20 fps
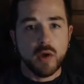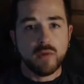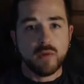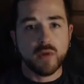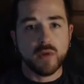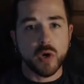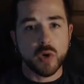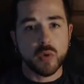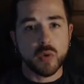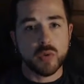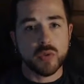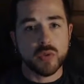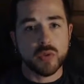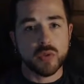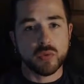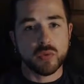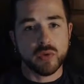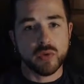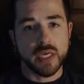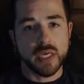Photo
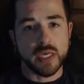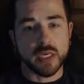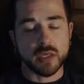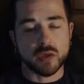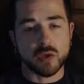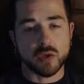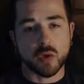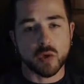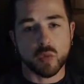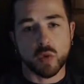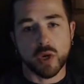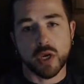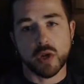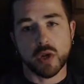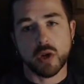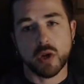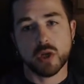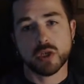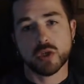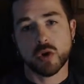3, you're working
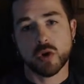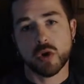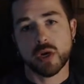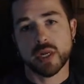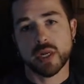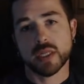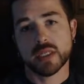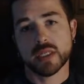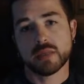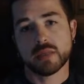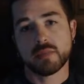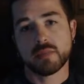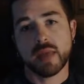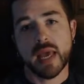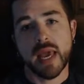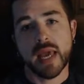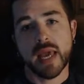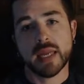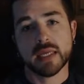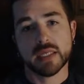on turning in some
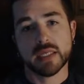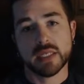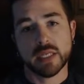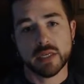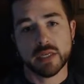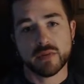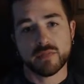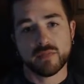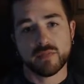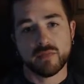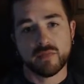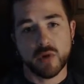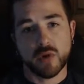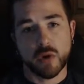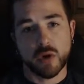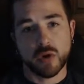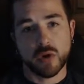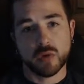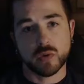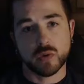edited
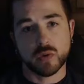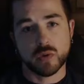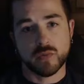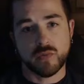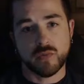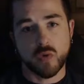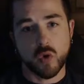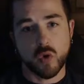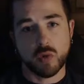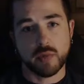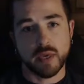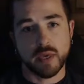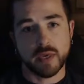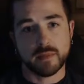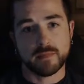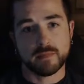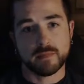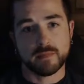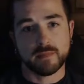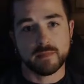photos for me.
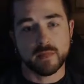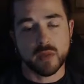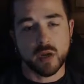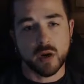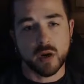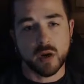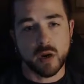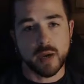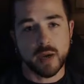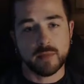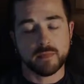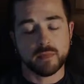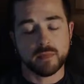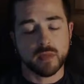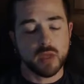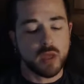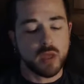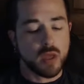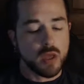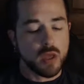All right?
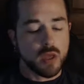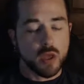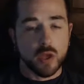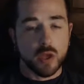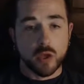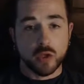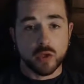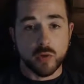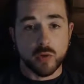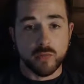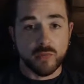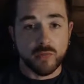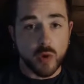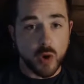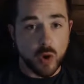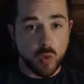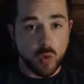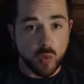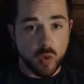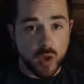So
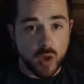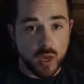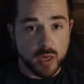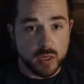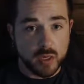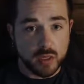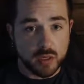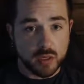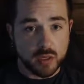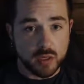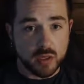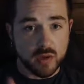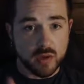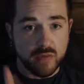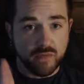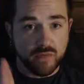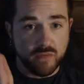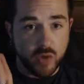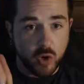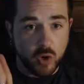photo 1,
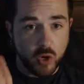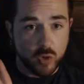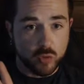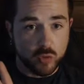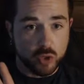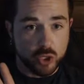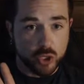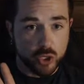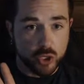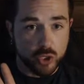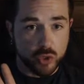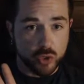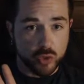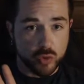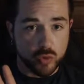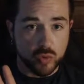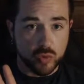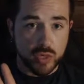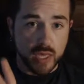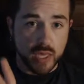photo
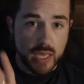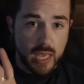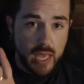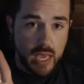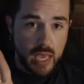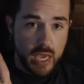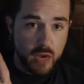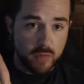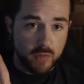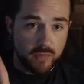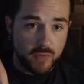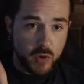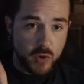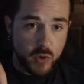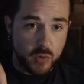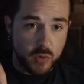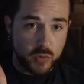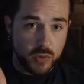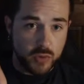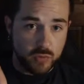2, and
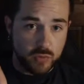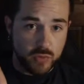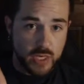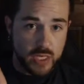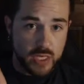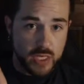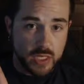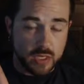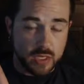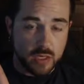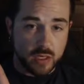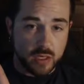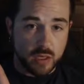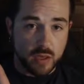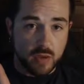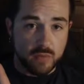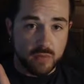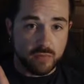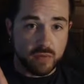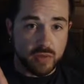photo 3
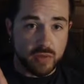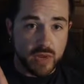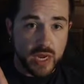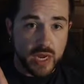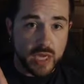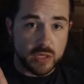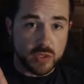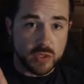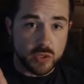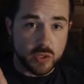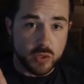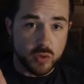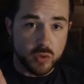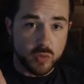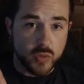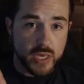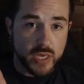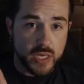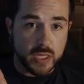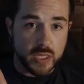for the next 2
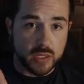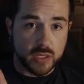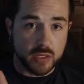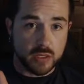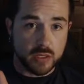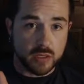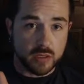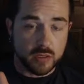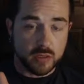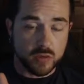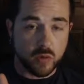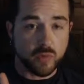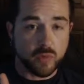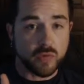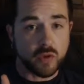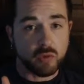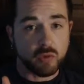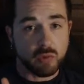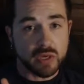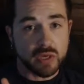weeks or
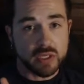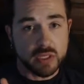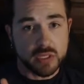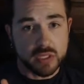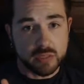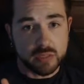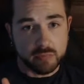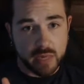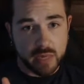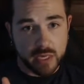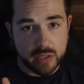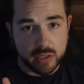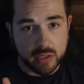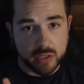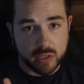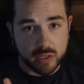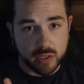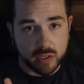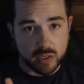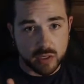for the rest of the
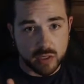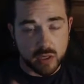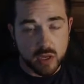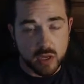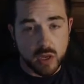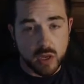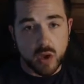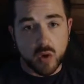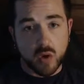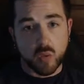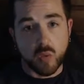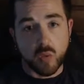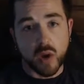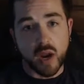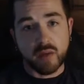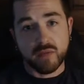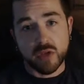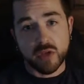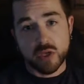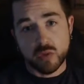semester,
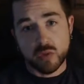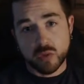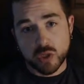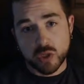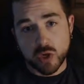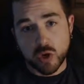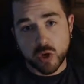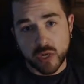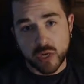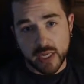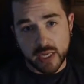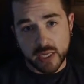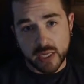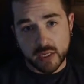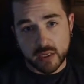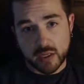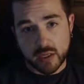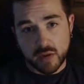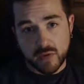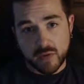whenever you turn
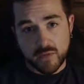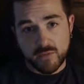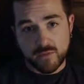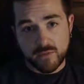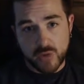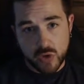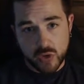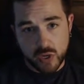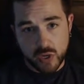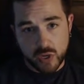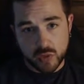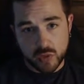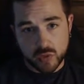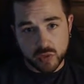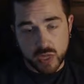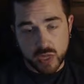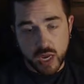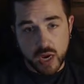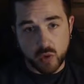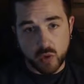in
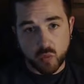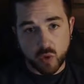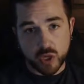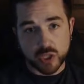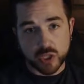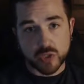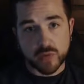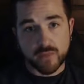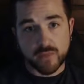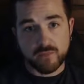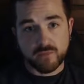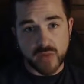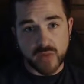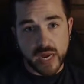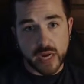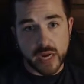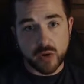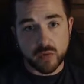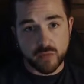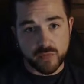photos, I want your
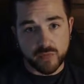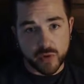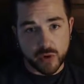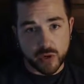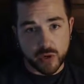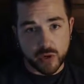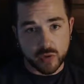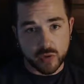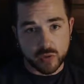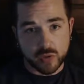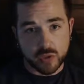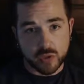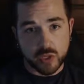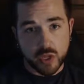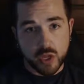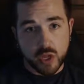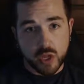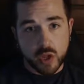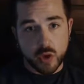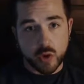final photos.
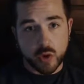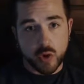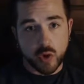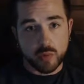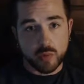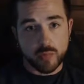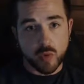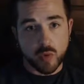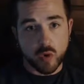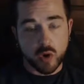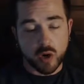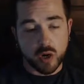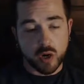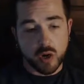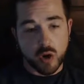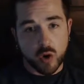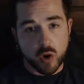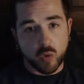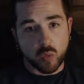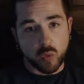No
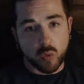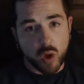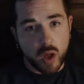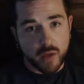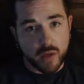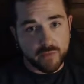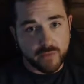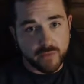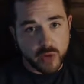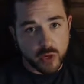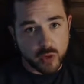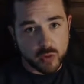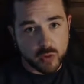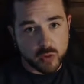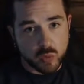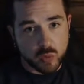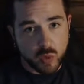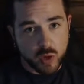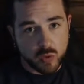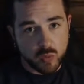more raw
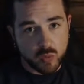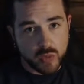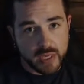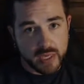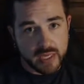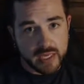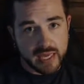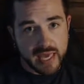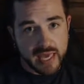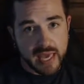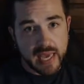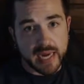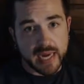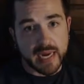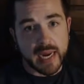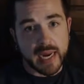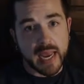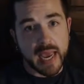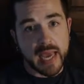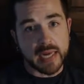photos 1 week
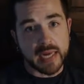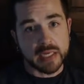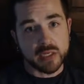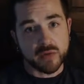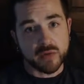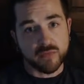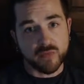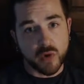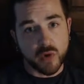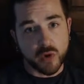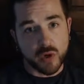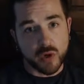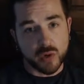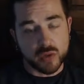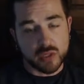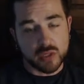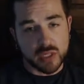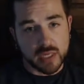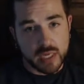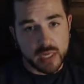and edited
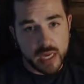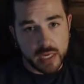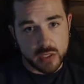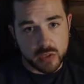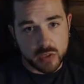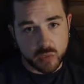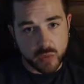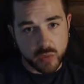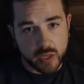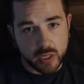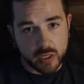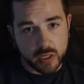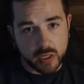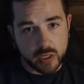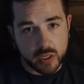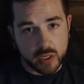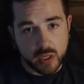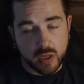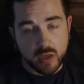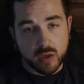photos the next week.
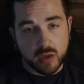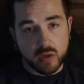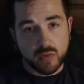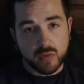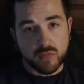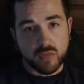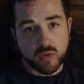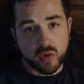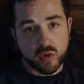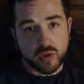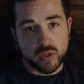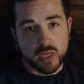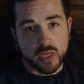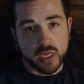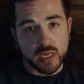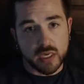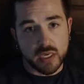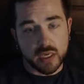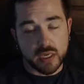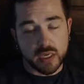For
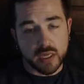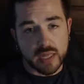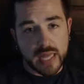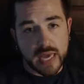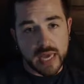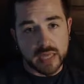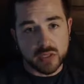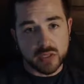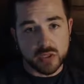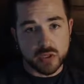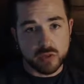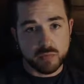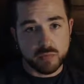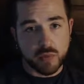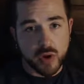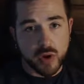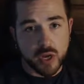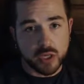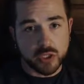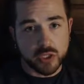the last 2
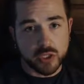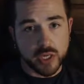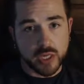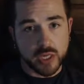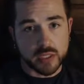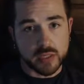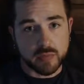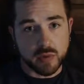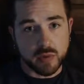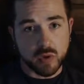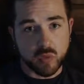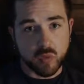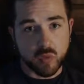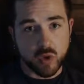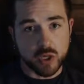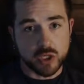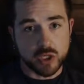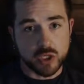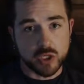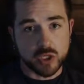projects, I'm going to
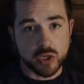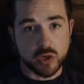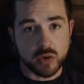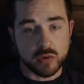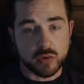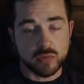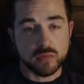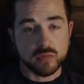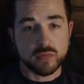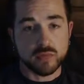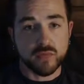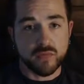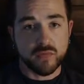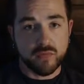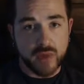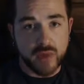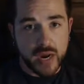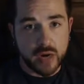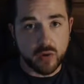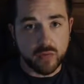want your
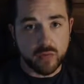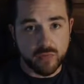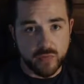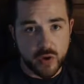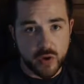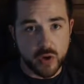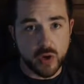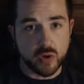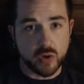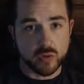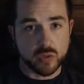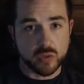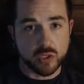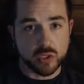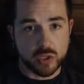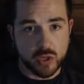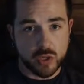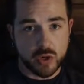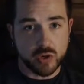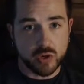final photos
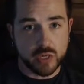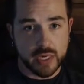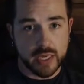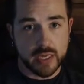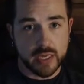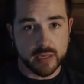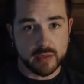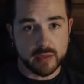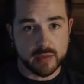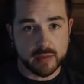turned in.